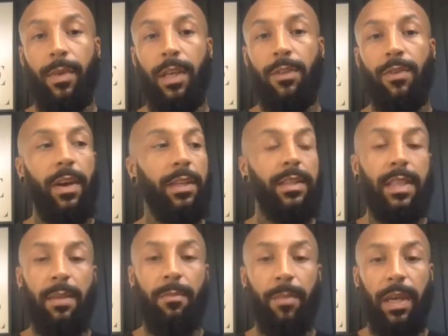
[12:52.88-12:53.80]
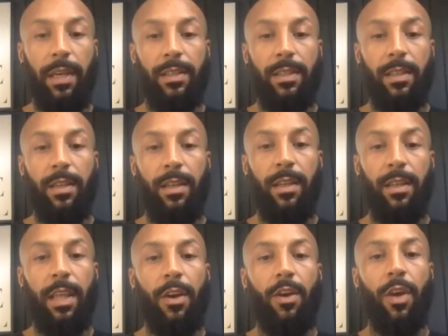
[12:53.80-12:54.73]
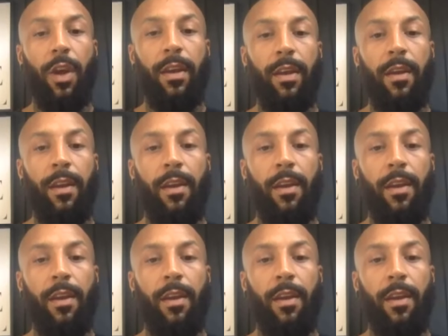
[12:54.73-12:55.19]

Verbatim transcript: It's very team based. They're not going,